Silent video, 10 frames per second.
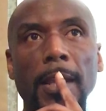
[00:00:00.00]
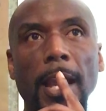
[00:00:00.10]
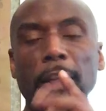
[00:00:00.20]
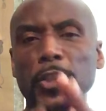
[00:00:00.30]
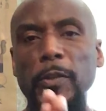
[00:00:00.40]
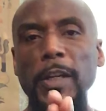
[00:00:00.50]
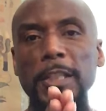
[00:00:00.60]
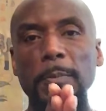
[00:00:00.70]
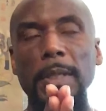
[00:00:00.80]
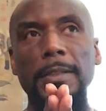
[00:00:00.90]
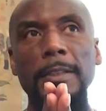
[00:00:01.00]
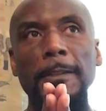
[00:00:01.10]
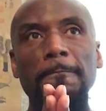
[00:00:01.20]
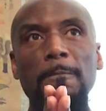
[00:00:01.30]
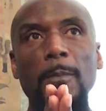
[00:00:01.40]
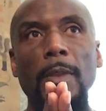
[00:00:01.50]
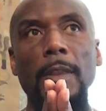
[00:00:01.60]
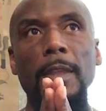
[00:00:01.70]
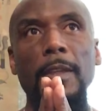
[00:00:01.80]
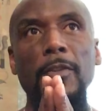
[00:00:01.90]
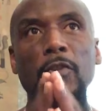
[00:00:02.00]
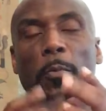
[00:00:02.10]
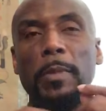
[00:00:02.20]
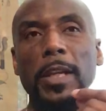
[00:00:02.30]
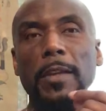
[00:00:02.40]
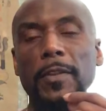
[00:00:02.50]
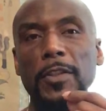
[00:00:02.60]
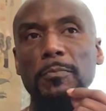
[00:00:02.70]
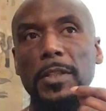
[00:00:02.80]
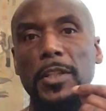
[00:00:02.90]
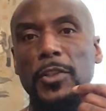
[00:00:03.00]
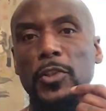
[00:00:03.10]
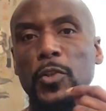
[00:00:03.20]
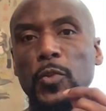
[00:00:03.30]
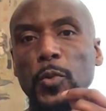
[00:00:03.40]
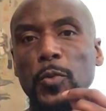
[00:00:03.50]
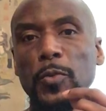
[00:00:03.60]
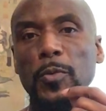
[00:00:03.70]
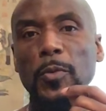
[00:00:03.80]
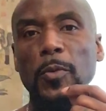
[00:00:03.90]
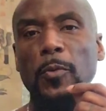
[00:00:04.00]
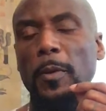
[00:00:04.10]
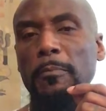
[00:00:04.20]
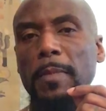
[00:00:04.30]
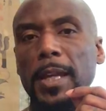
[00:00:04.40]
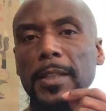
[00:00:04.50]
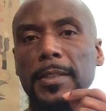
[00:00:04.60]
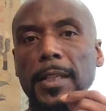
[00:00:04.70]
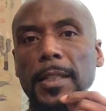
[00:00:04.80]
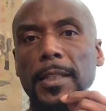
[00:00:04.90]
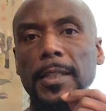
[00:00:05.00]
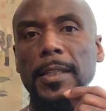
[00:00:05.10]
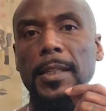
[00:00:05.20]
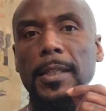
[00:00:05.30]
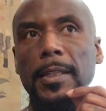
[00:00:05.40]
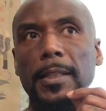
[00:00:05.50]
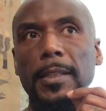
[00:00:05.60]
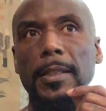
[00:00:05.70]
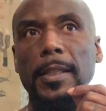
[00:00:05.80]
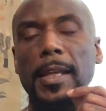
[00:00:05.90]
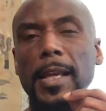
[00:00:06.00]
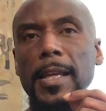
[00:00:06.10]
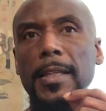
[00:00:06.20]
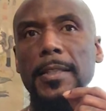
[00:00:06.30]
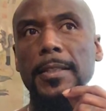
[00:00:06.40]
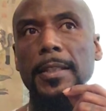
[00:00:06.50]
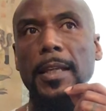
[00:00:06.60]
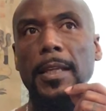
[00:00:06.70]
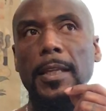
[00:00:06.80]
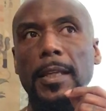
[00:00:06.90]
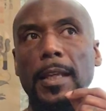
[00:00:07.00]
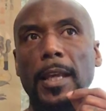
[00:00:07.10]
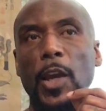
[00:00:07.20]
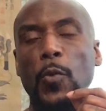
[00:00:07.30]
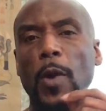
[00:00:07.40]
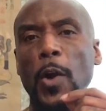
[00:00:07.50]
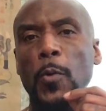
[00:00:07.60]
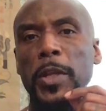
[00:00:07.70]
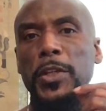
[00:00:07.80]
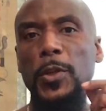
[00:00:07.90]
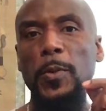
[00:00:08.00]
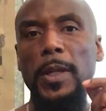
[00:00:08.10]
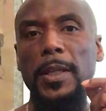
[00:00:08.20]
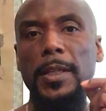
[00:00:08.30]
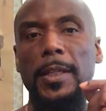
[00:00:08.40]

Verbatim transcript: And it's crazy because so many of us misconstrue what meditating is and why we do it.